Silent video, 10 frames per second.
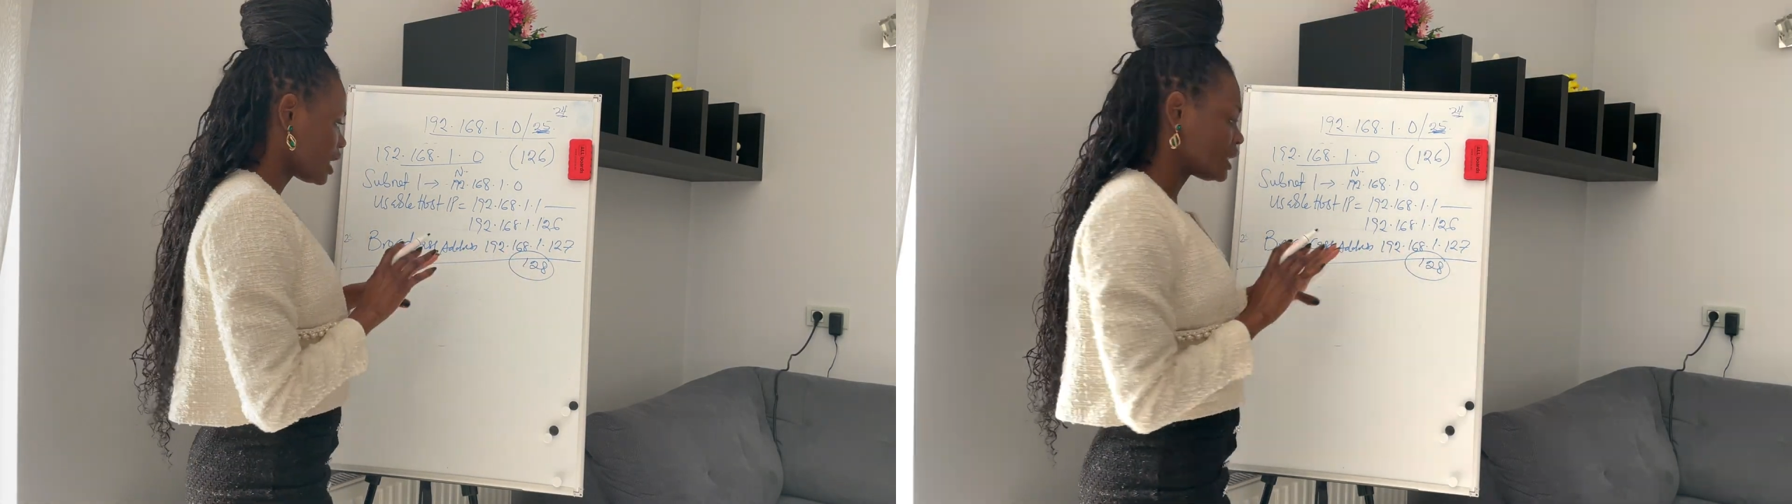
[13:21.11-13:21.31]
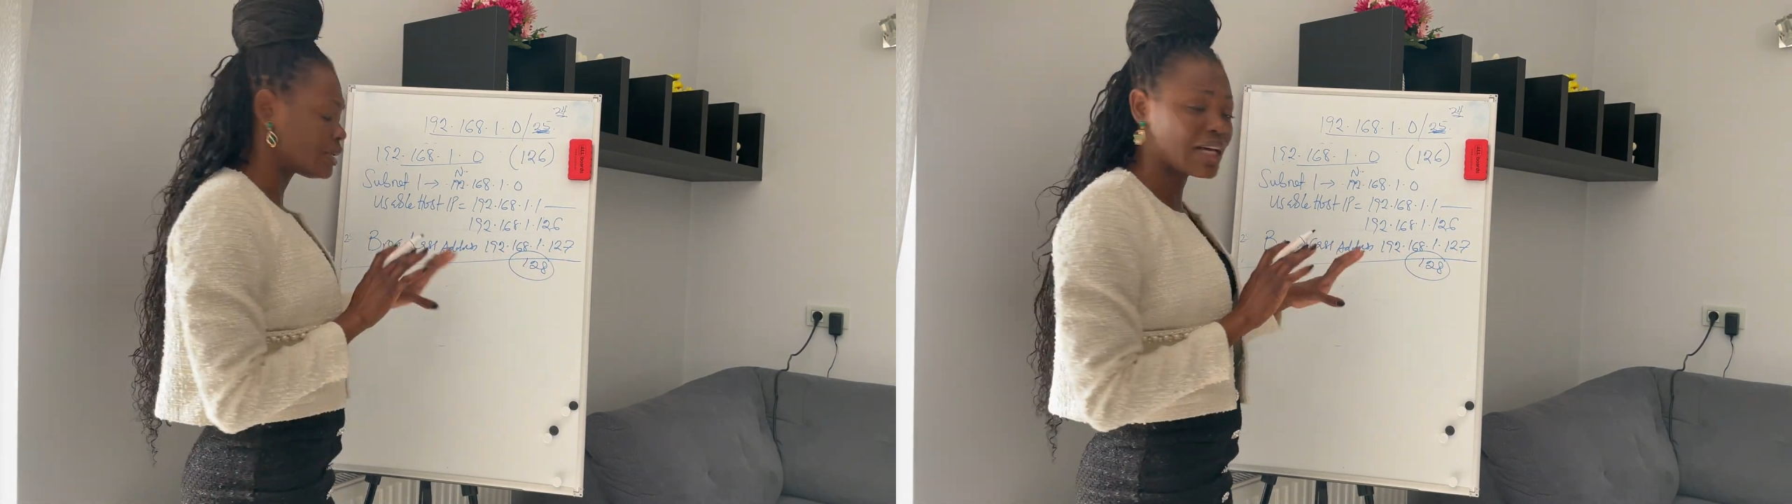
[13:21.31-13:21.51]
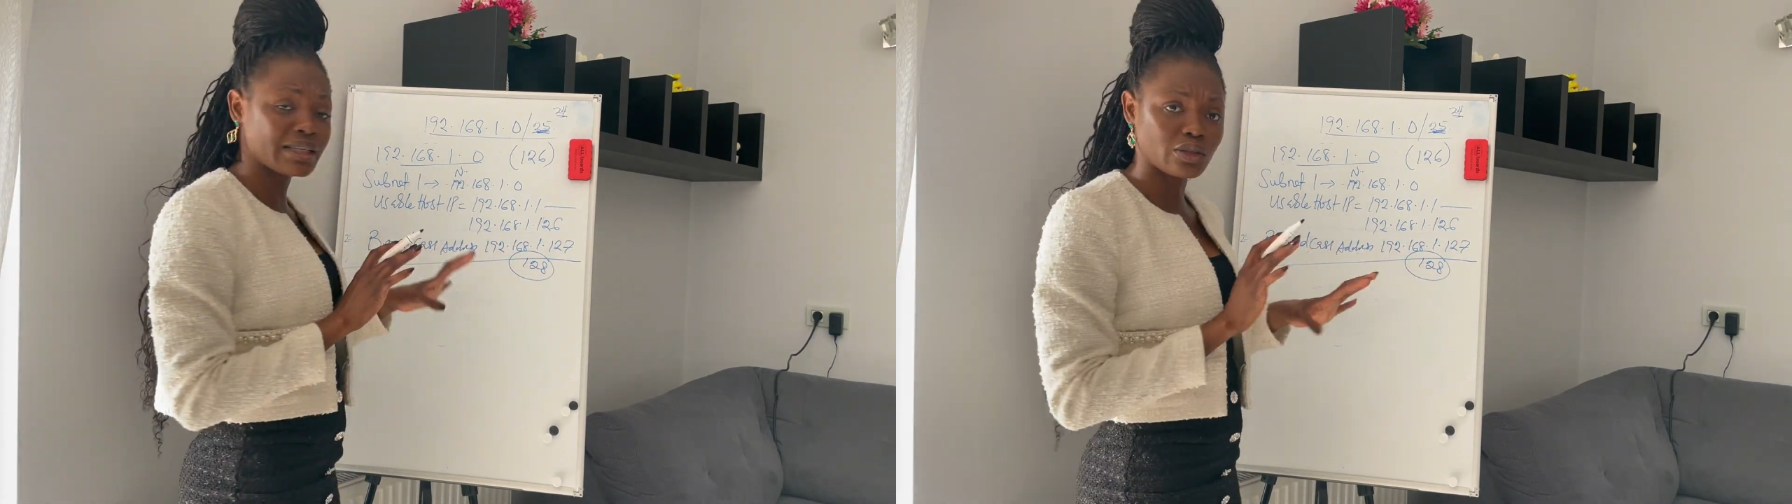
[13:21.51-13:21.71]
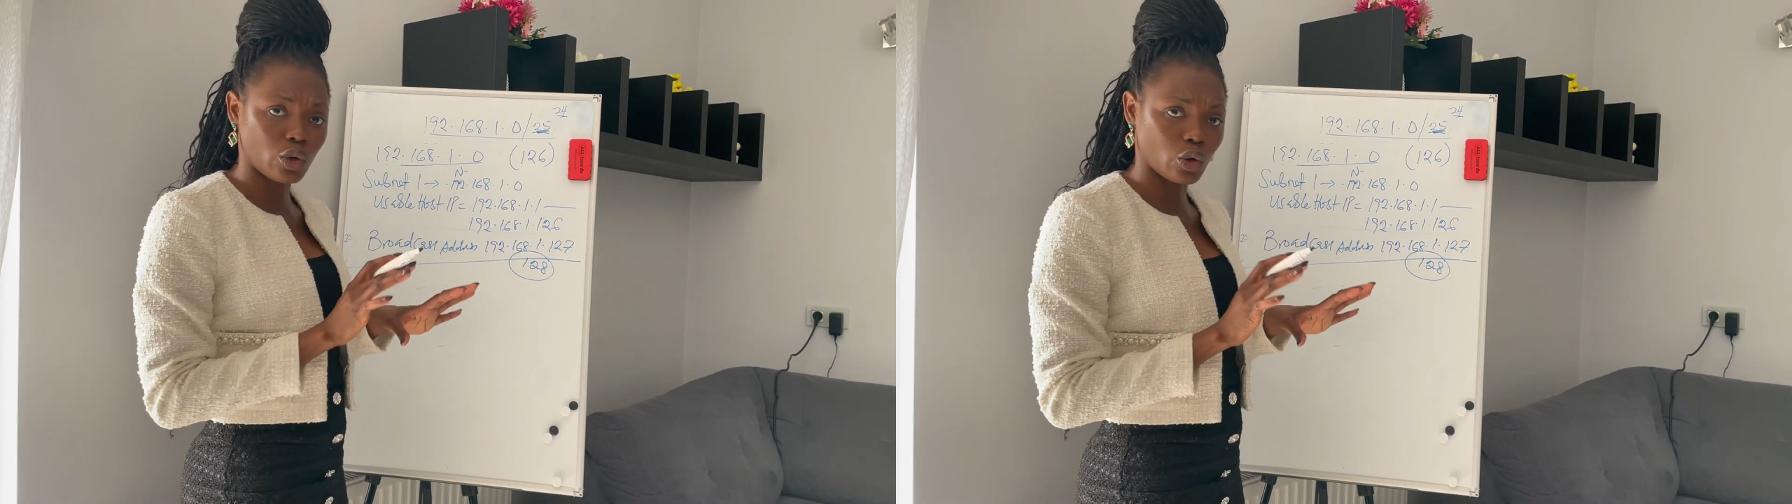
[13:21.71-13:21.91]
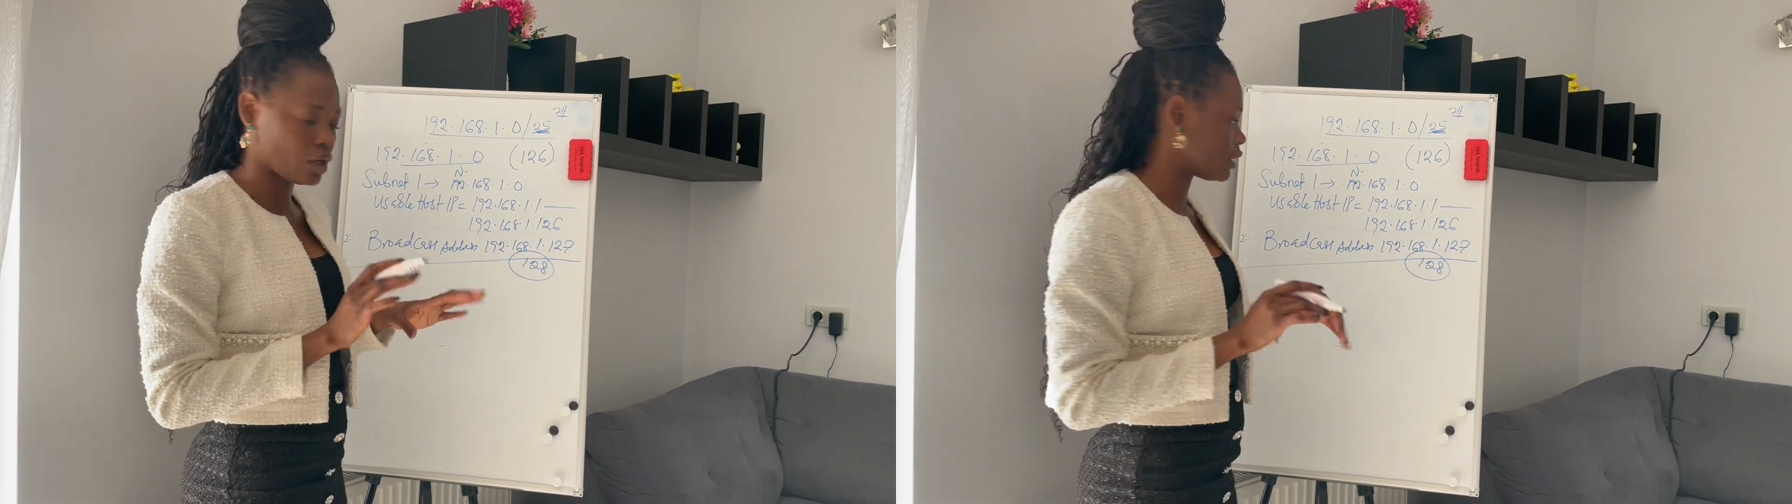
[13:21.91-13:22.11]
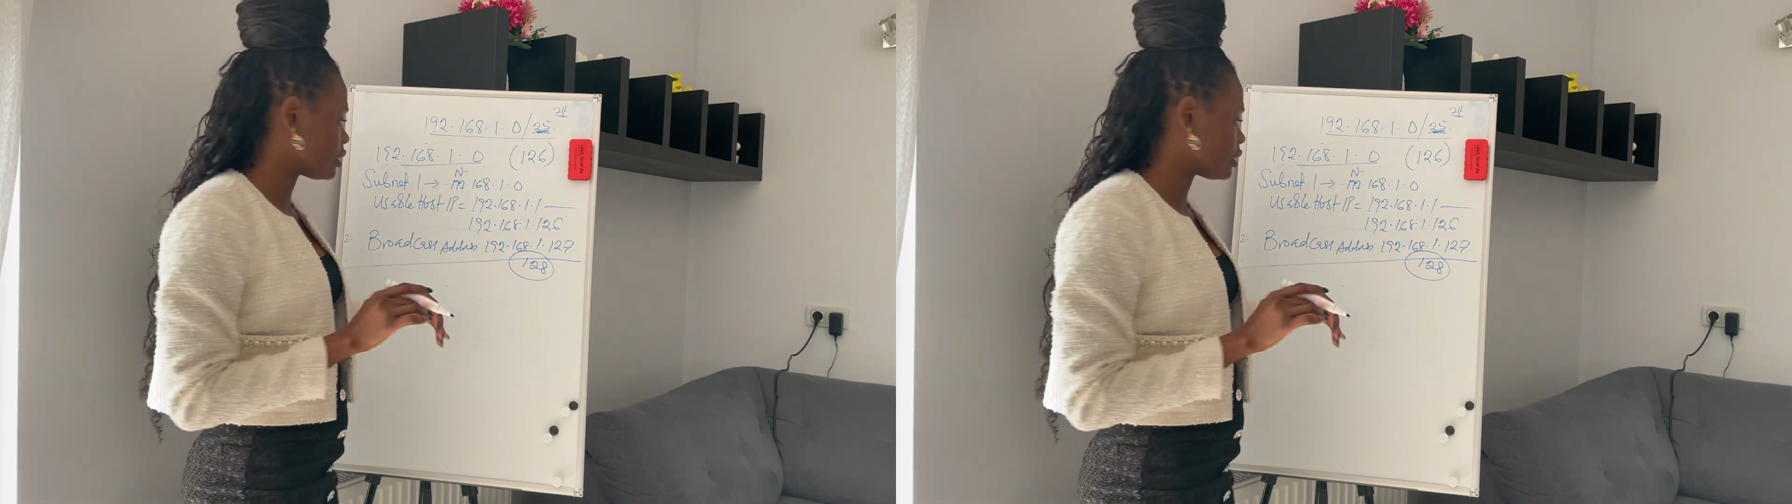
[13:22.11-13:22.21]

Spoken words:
Now that's not all.